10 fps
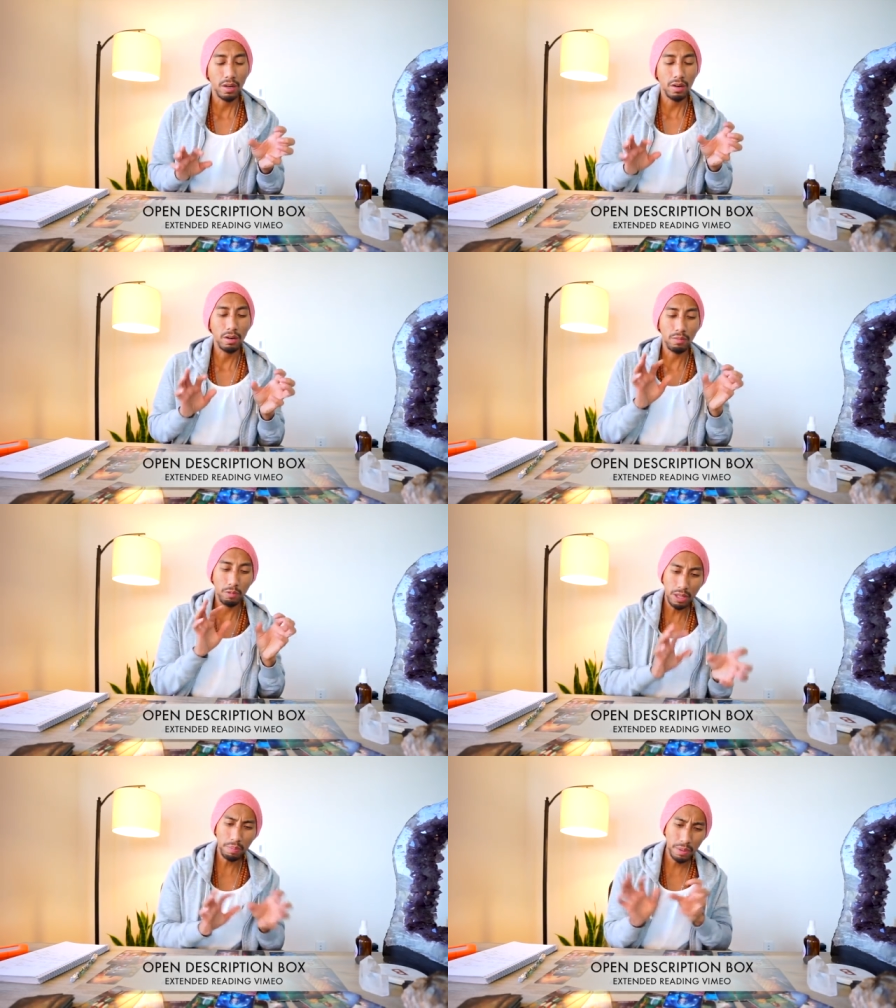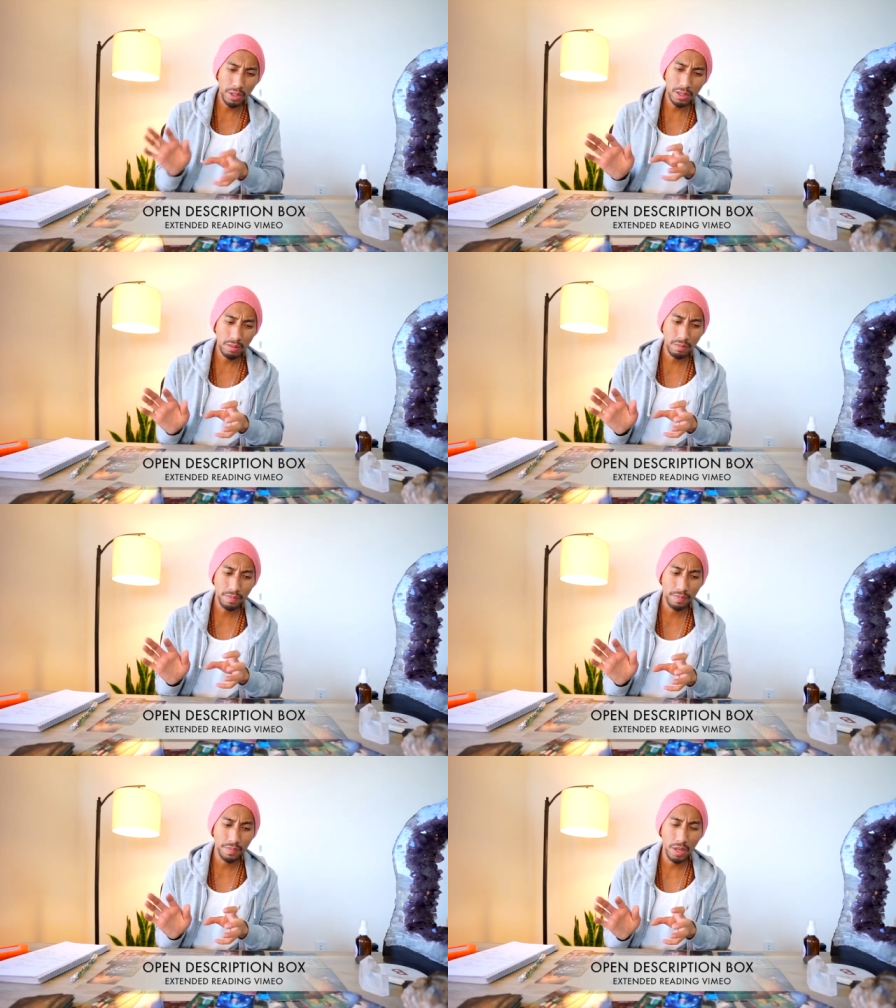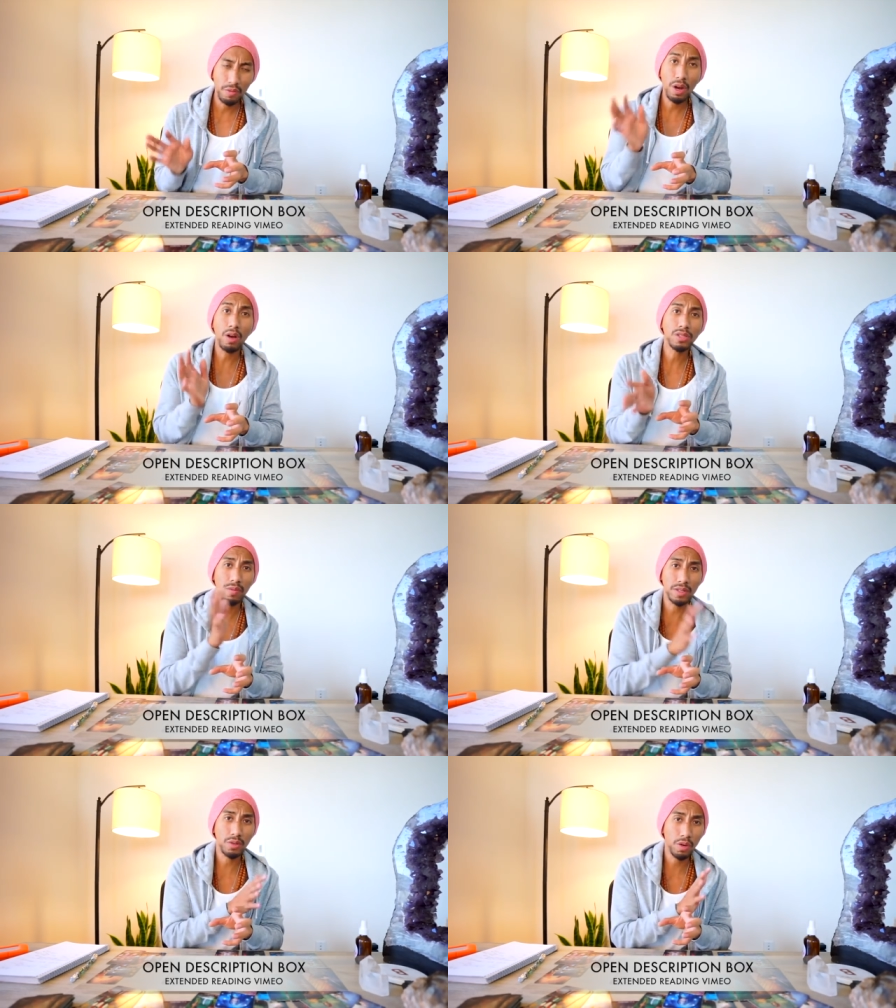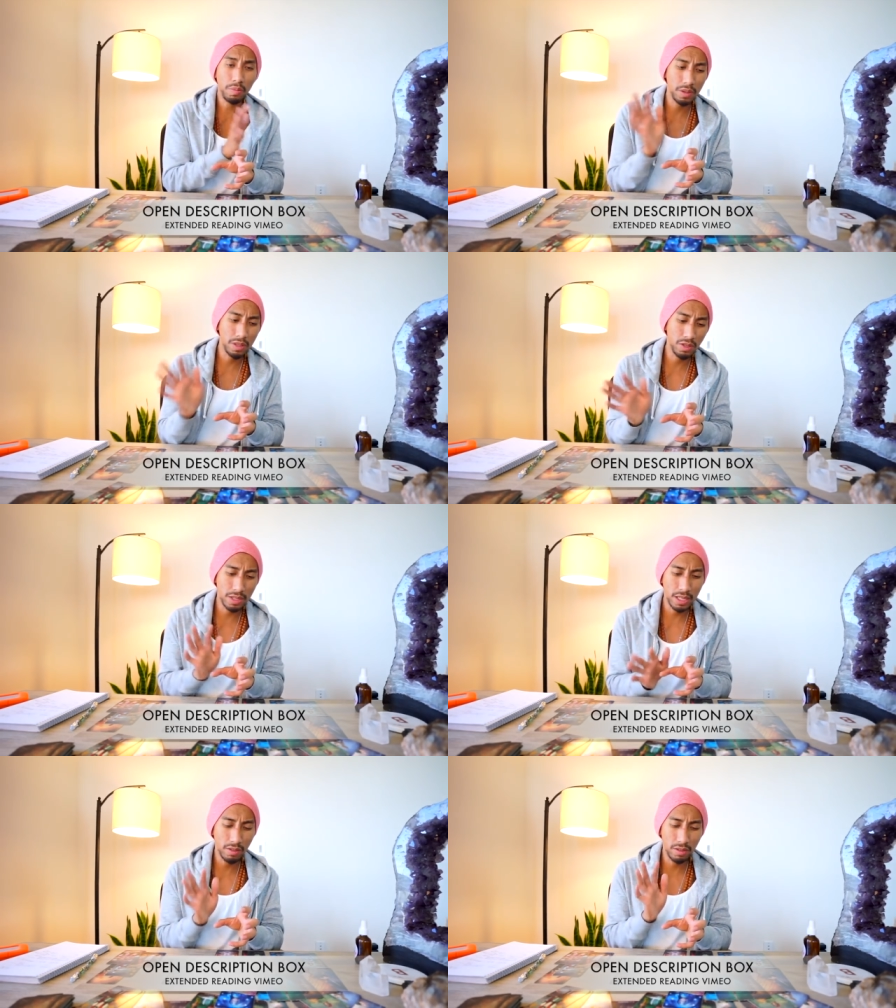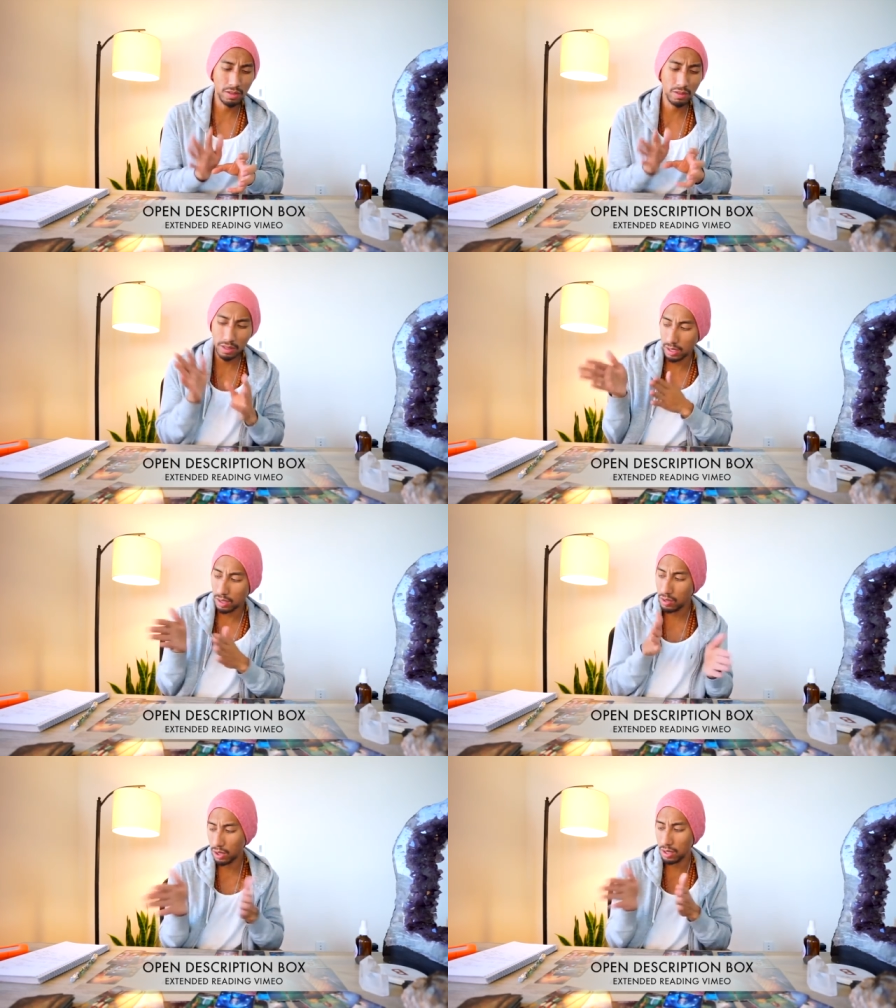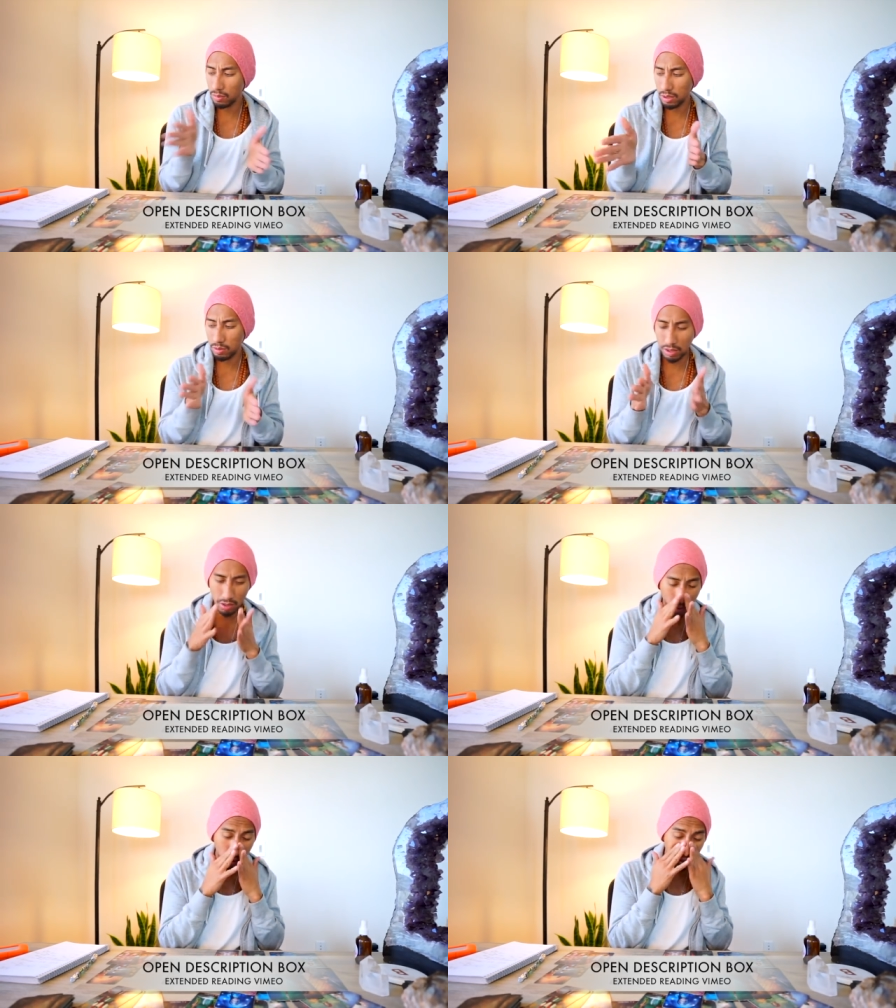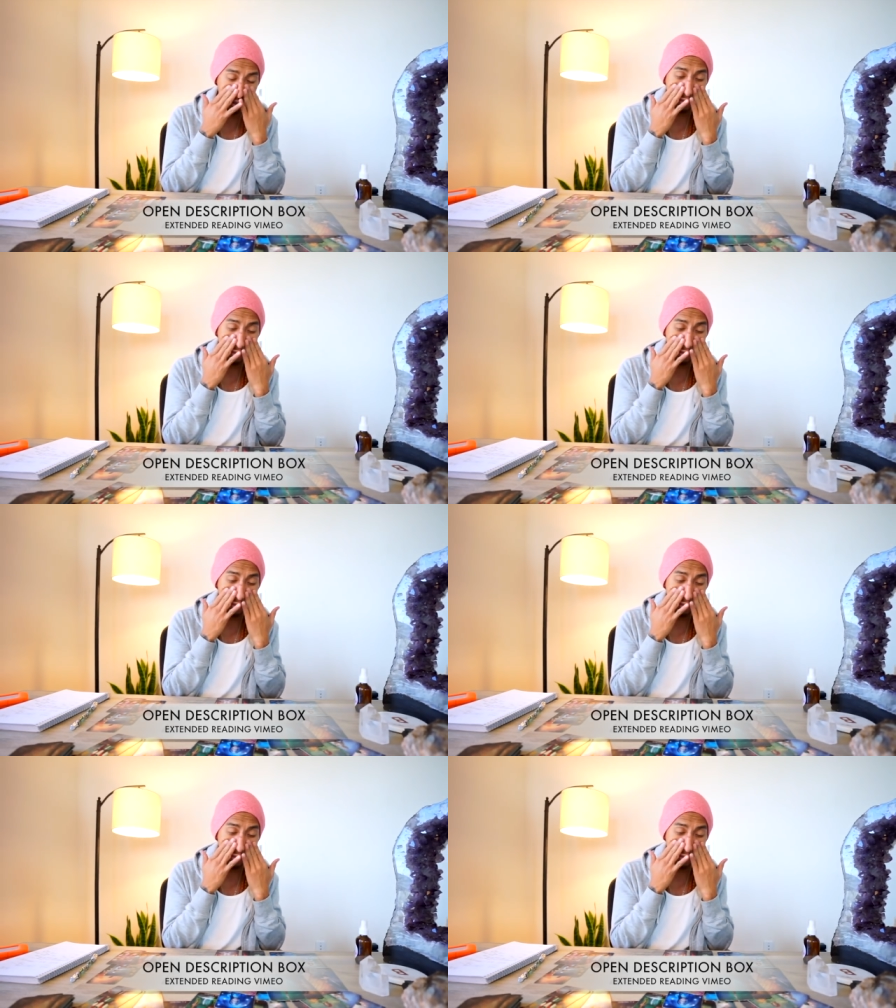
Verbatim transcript: um, with a person if you also have a scorp in your side also like you're an in-betweener it's